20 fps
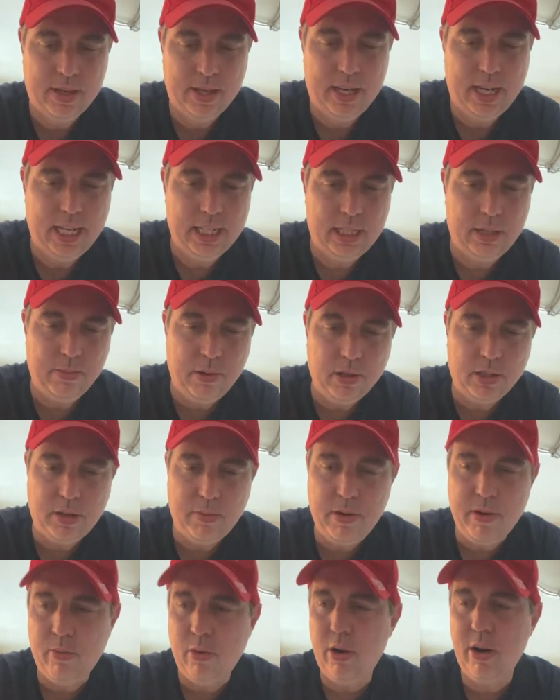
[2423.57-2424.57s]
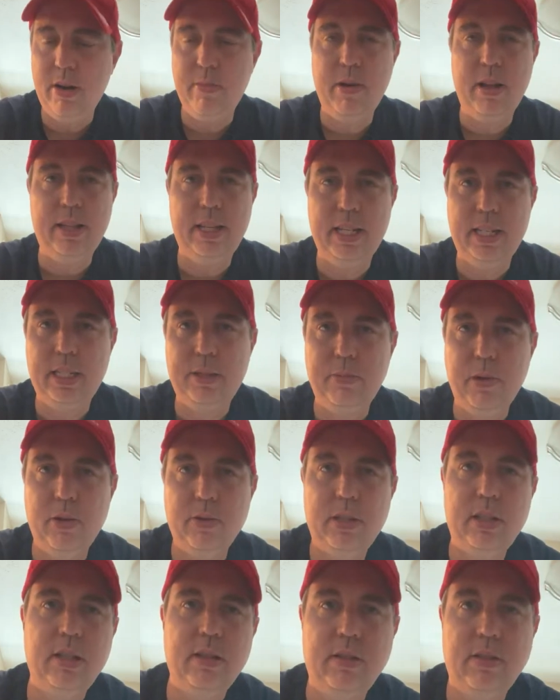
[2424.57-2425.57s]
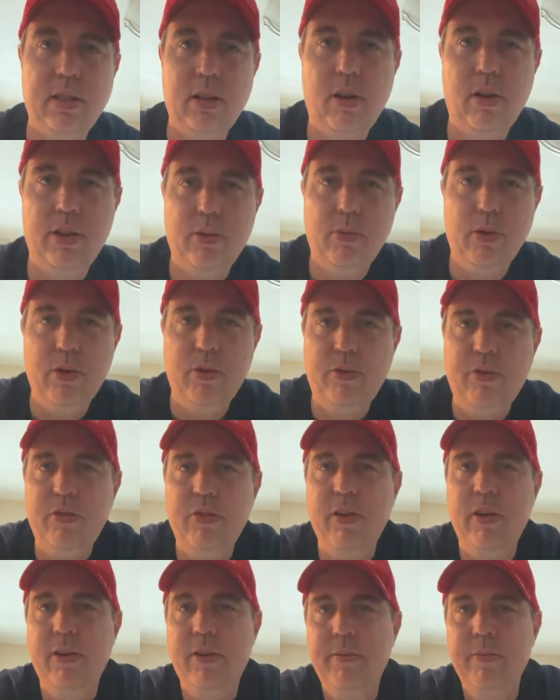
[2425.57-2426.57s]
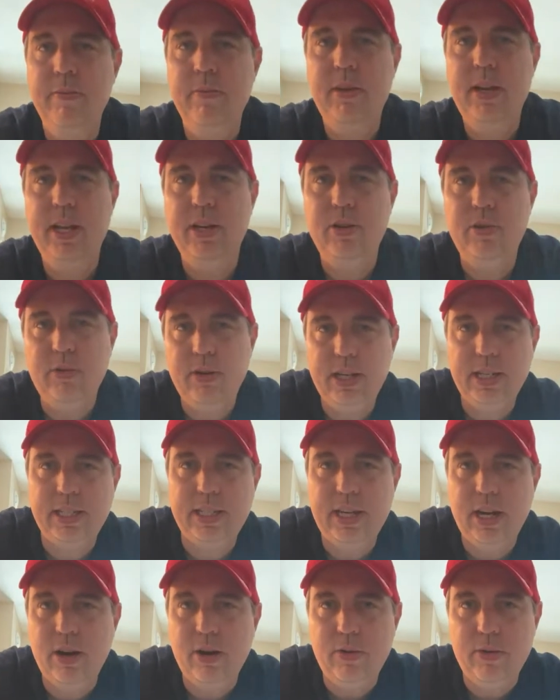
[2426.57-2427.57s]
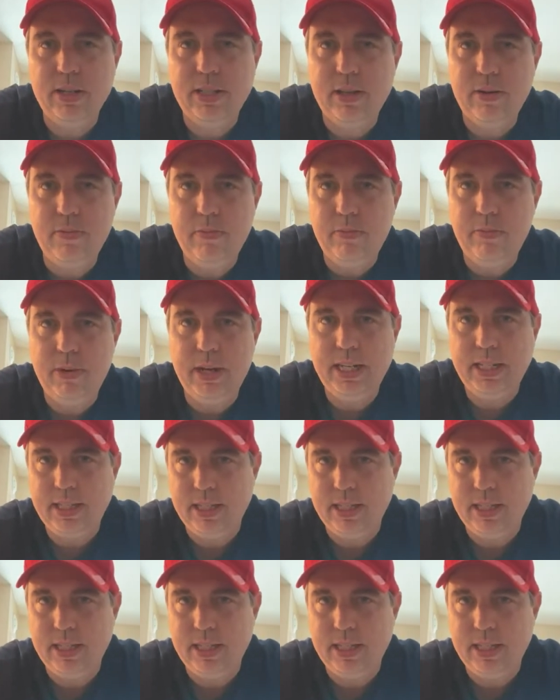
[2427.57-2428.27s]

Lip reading: He's supposed to be worried about the explosives on the roof and doing his terrorism, but he